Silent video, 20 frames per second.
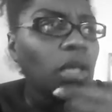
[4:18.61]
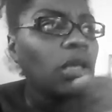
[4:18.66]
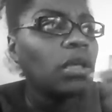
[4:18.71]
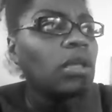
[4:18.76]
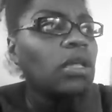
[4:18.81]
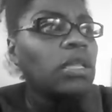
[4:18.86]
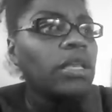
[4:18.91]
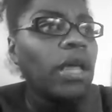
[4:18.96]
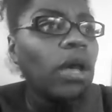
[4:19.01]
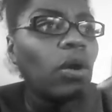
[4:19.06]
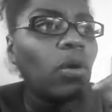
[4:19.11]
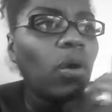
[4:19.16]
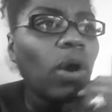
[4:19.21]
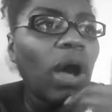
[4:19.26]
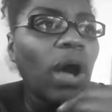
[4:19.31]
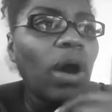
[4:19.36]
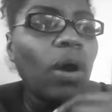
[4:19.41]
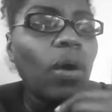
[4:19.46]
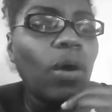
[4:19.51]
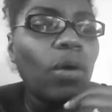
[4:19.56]
Now,
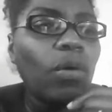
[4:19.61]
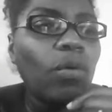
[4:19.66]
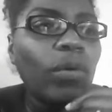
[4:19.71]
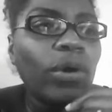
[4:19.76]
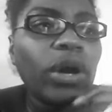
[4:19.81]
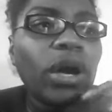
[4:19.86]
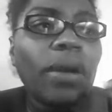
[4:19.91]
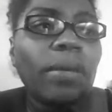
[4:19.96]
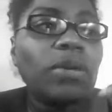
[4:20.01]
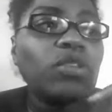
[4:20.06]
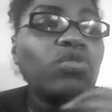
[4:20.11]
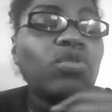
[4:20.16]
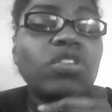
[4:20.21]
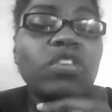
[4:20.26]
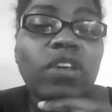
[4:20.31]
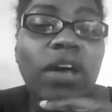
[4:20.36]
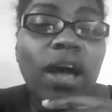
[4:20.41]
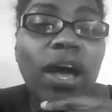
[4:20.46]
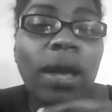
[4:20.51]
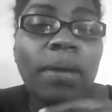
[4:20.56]
we're coming to a
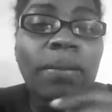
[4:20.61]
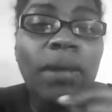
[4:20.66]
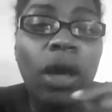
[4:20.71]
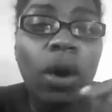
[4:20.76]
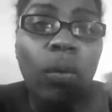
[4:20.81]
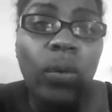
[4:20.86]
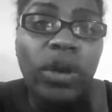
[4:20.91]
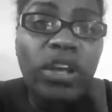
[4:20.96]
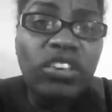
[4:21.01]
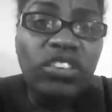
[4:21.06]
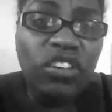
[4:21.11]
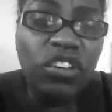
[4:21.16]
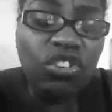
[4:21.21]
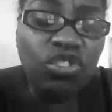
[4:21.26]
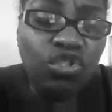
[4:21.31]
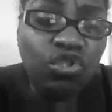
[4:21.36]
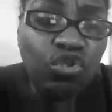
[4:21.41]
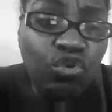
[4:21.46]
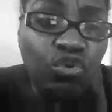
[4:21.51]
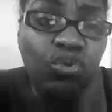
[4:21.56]
time now where it's
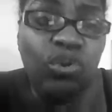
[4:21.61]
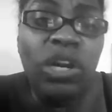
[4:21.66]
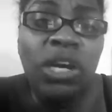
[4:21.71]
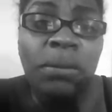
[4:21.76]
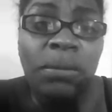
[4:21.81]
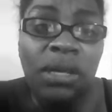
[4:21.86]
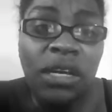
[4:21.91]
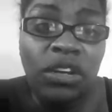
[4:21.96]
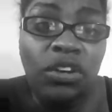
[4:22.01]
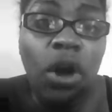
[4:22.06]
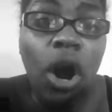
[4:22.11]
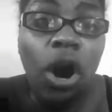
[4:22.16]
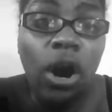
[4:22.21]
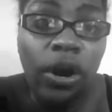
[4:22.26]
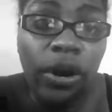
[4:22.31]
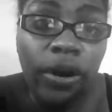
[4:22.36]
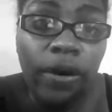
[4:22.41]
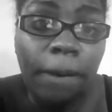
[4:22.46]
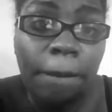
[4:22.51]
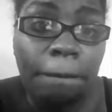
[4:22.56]
extremely
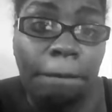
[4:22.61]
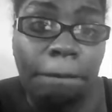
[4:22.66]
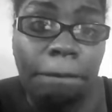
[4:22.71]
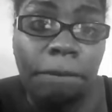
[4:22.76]
dark.